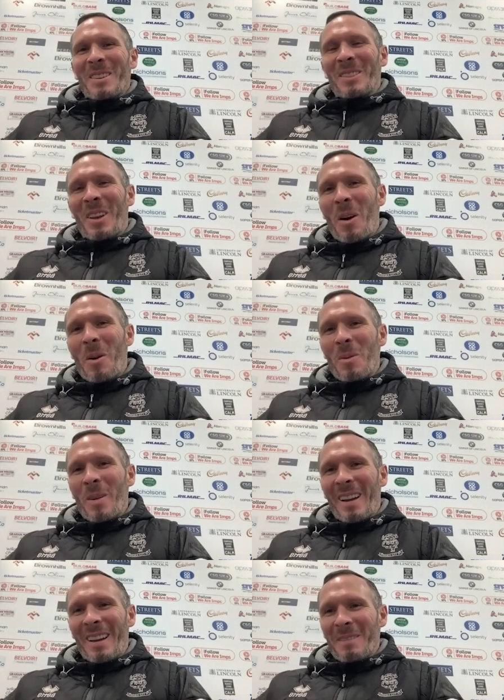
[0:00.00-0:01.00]

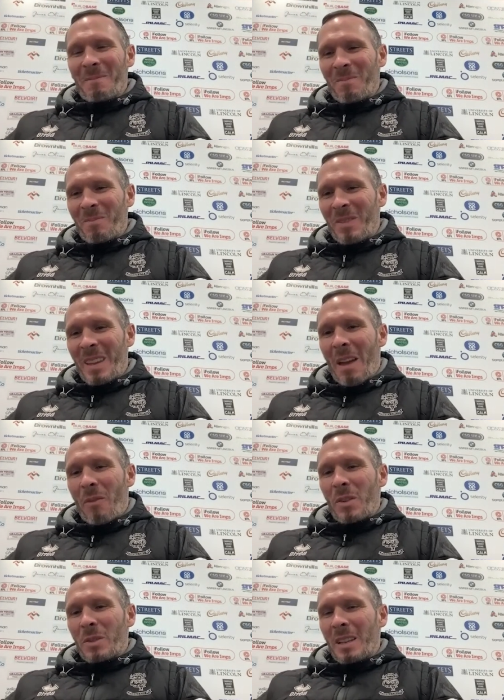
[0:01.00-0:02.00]
so um, yeah,
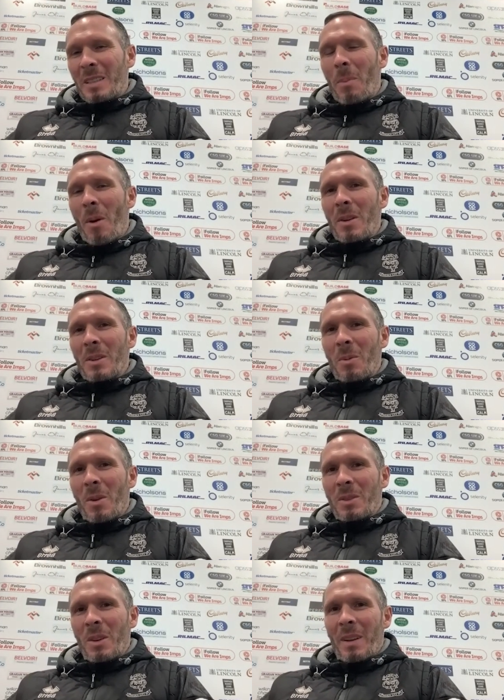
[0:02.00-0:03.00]
for as disappointed as it
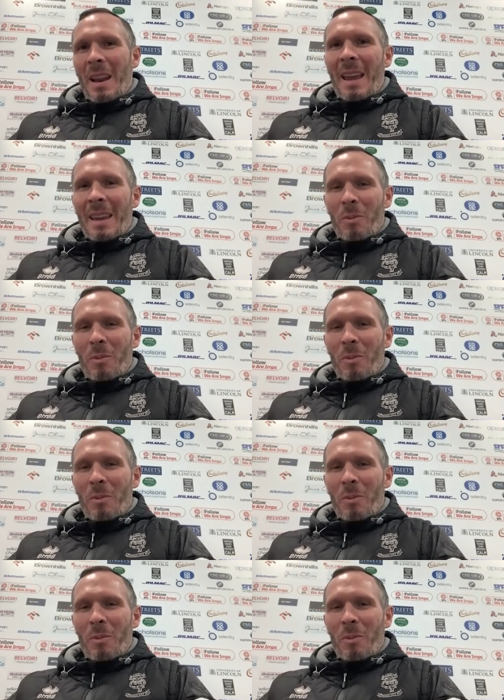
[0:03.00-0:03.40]
was the other night,